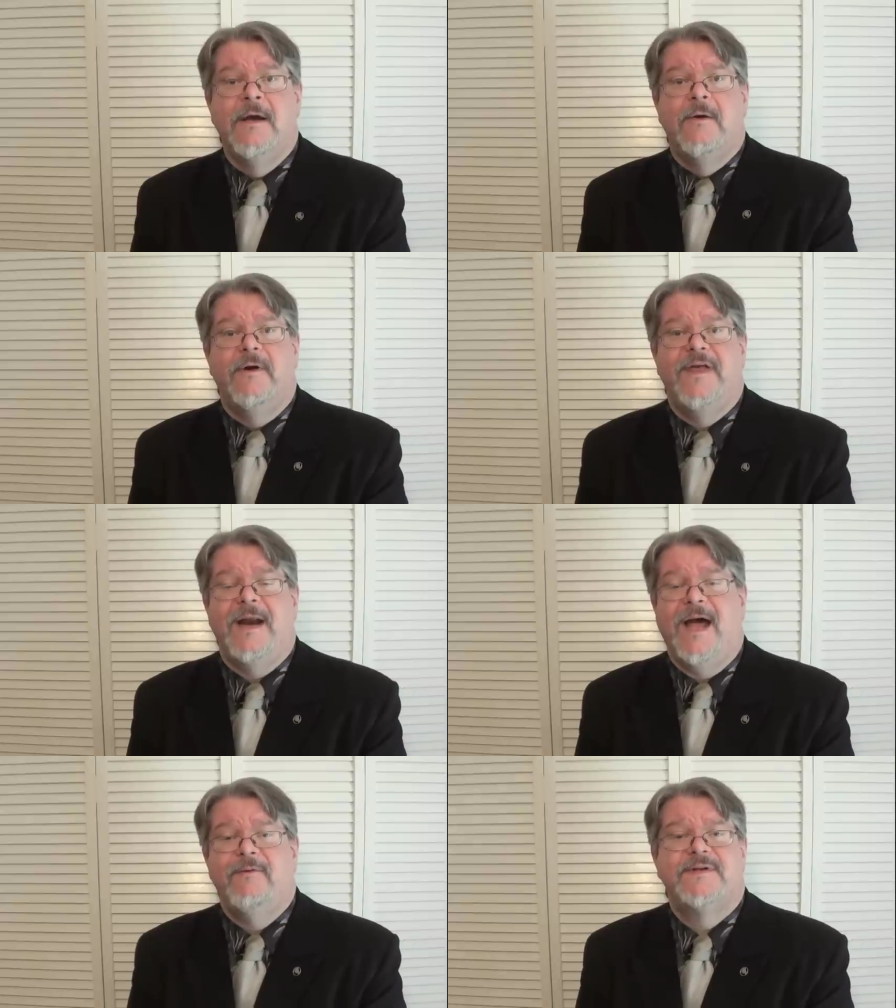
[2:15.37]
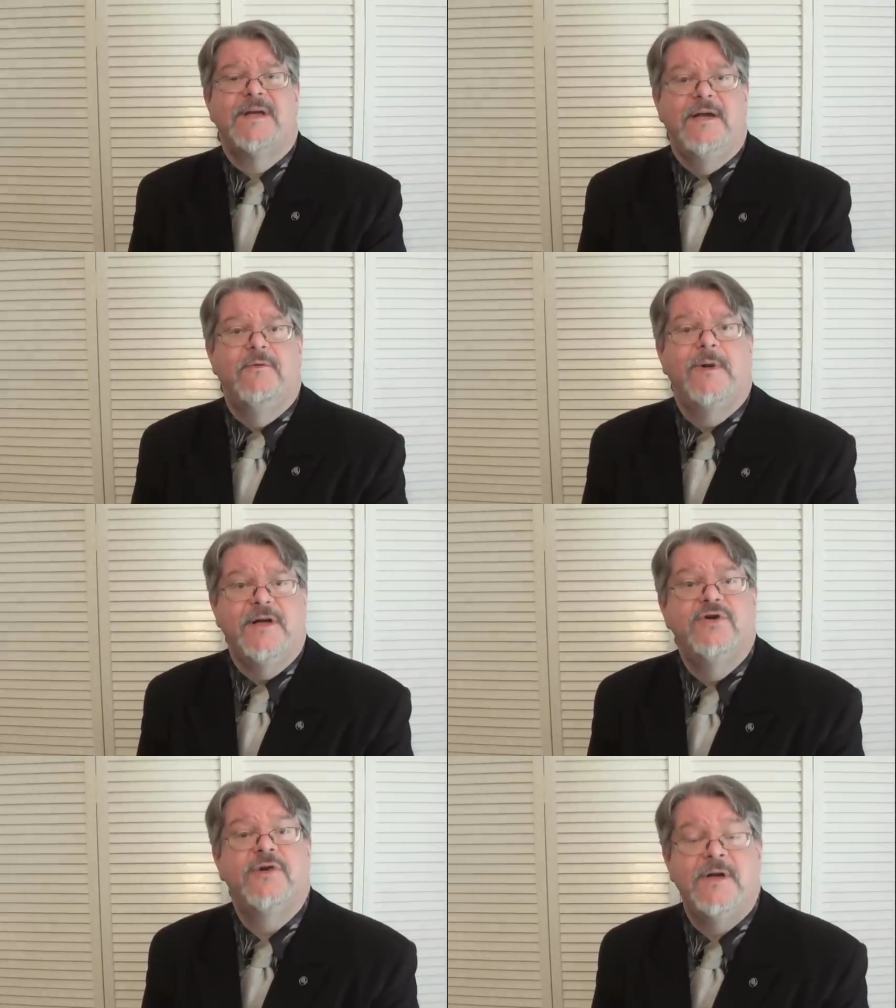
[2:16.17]
well then I would say you really
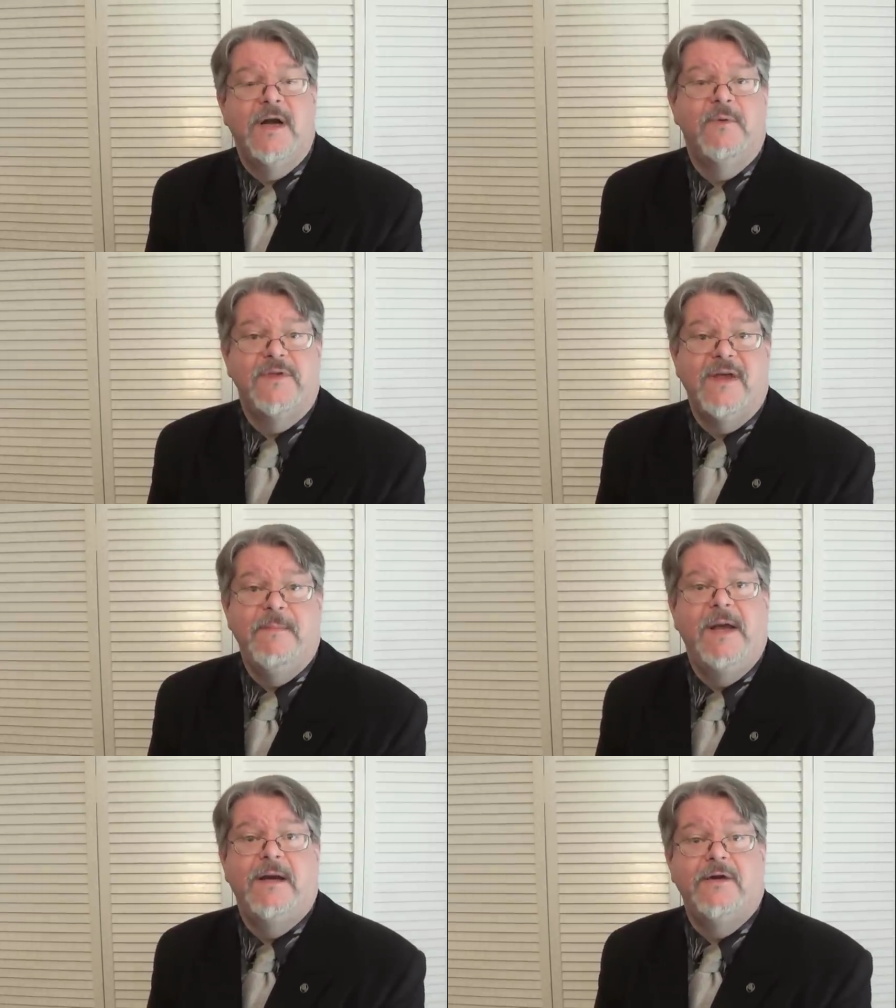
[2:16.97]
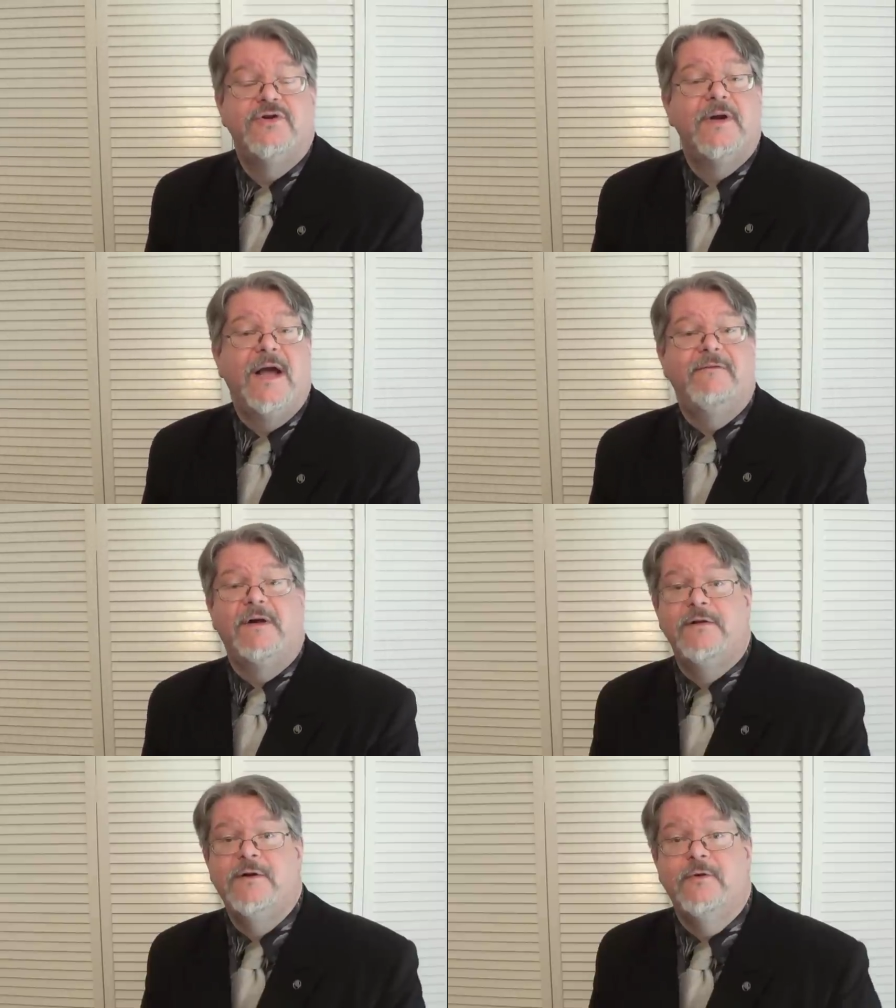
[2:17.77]
should know what they mean and you should have a
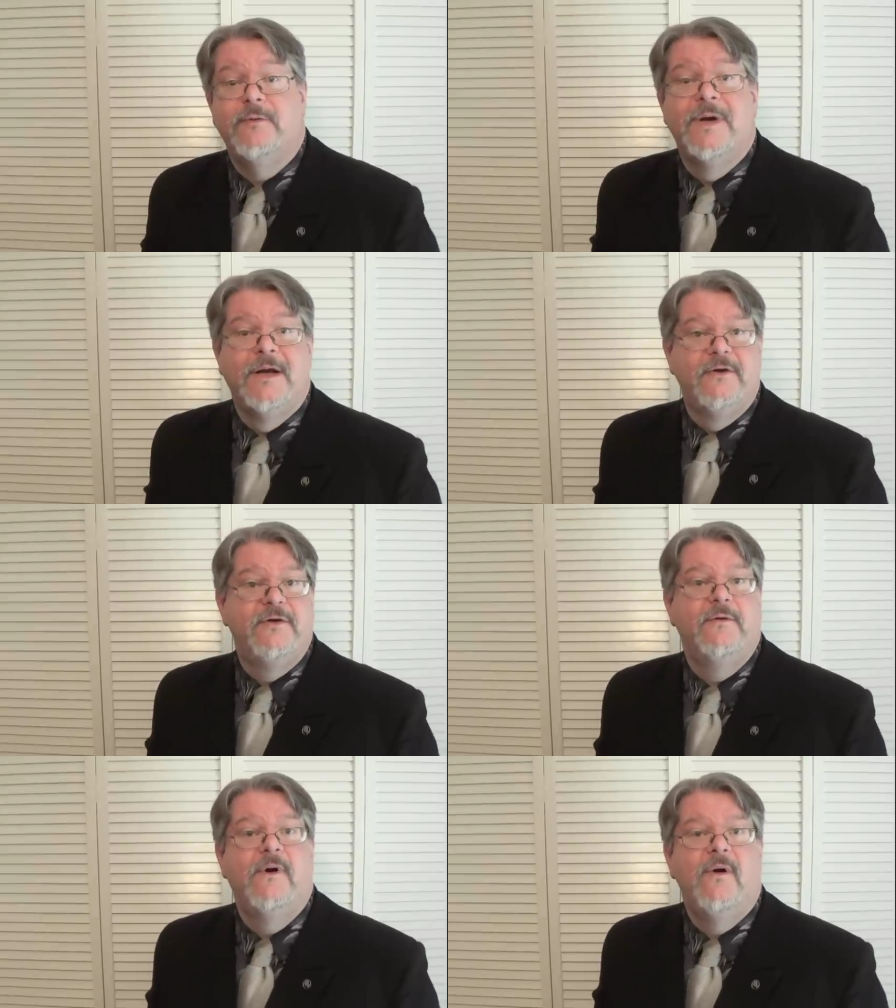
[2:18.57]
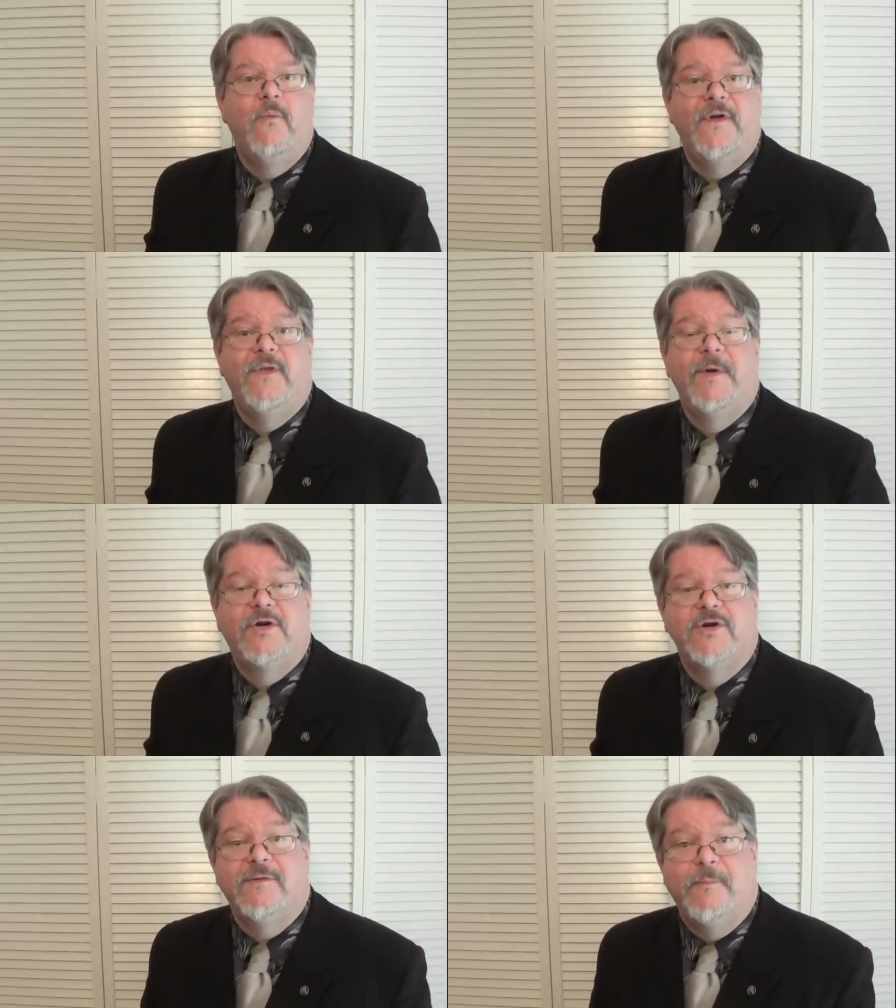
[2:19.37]
clue to what the
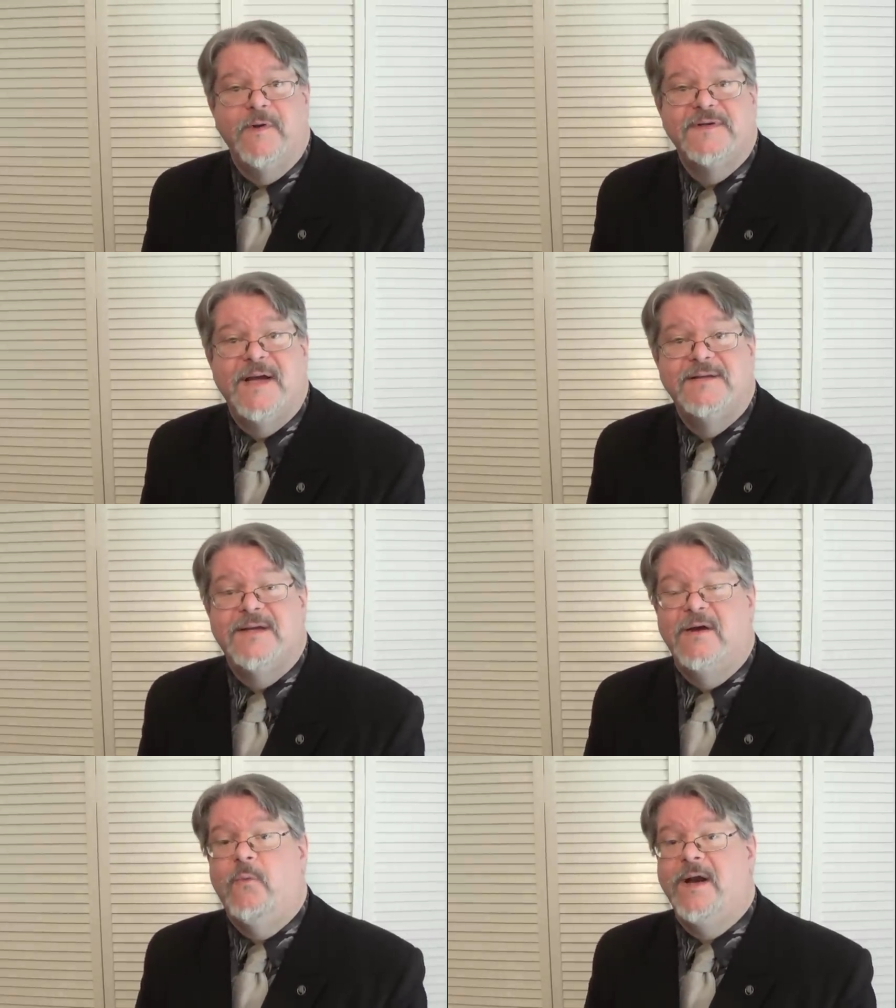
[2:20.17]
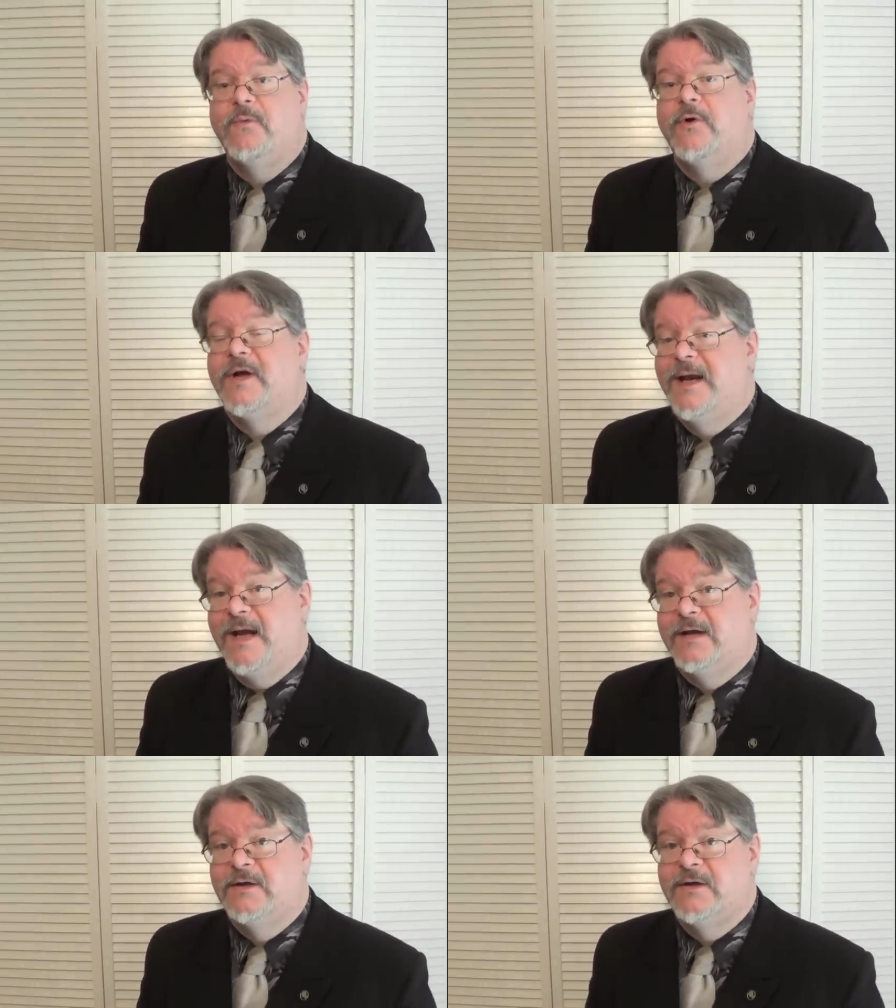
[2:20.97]
picture represents and what it will
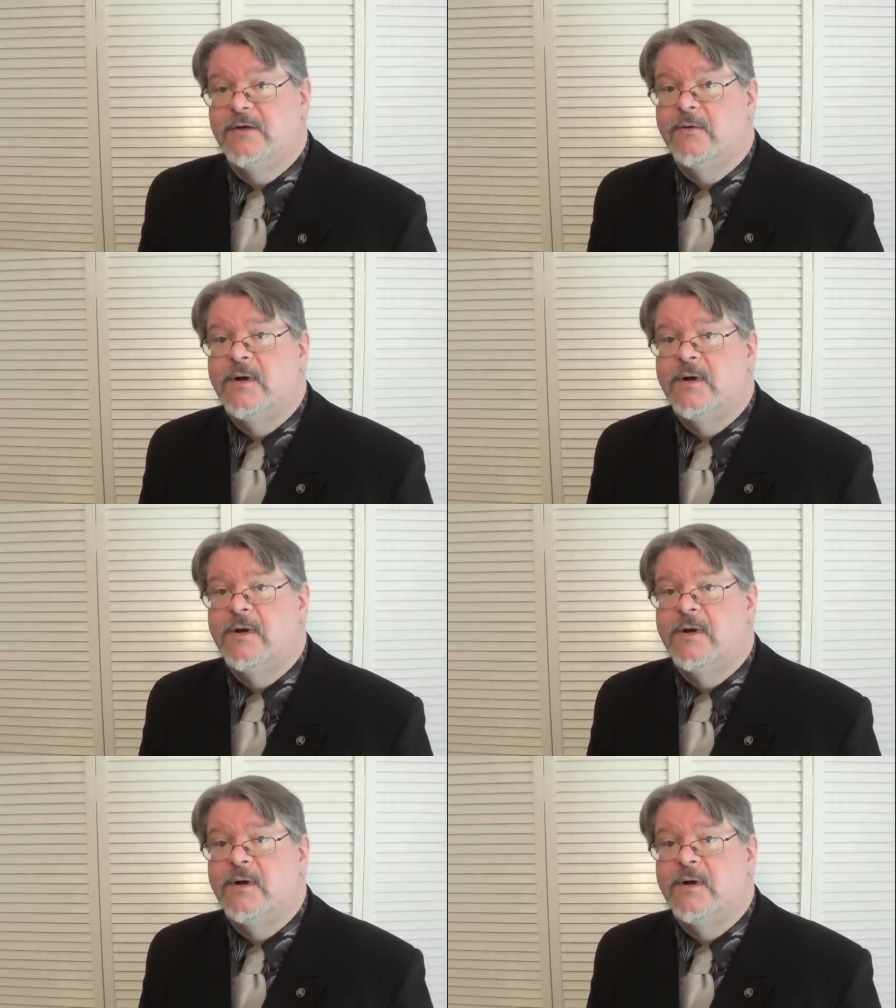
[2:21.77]
connect to.